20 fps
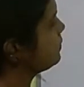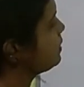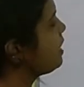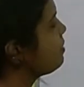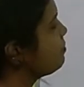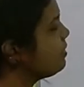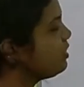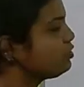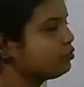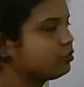
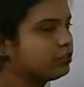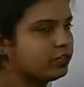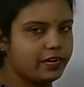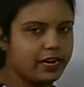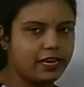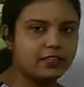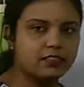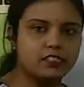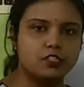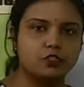coming to the
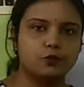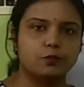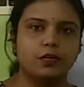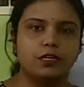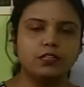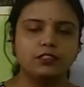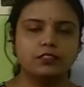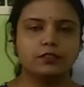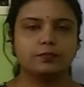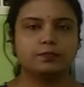next
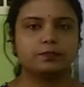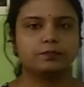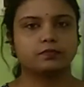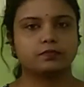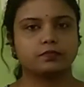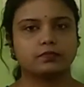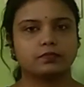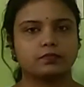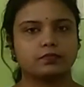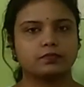part.
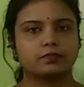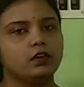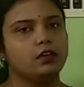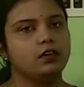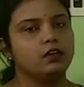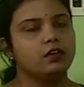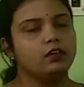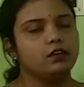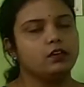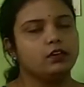
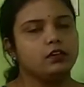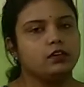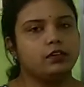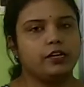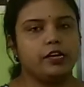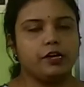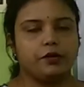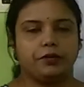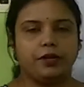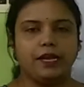
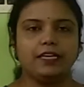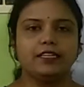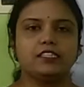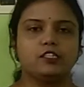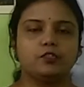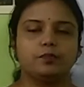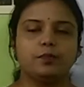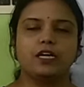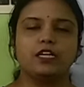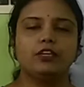Now,
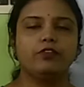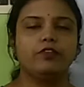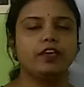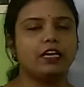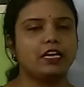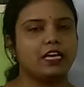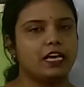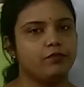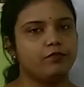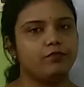next part we
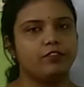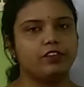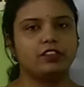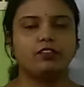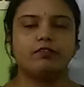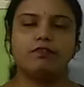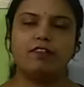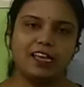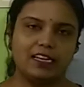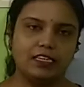come
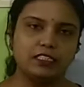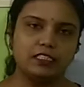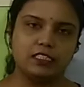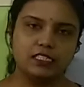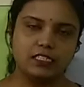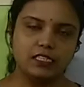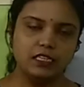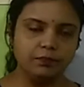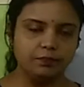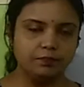with
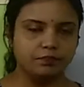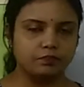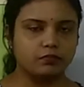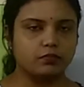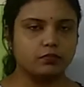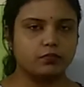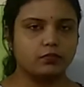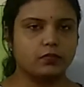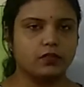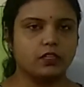valency.
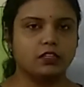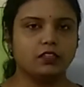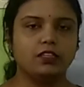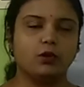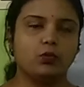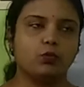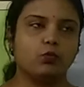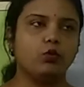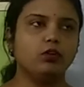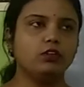Now,
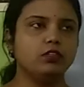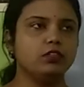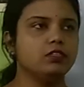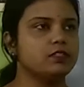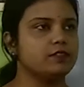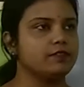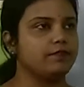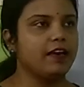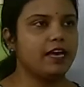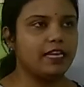what
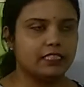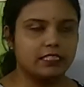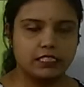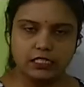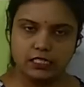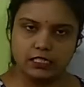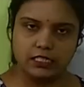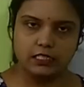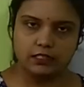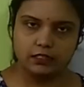is
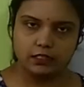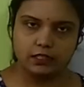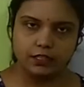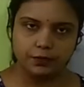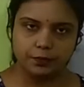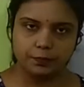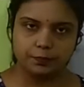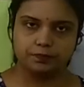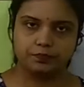valency here?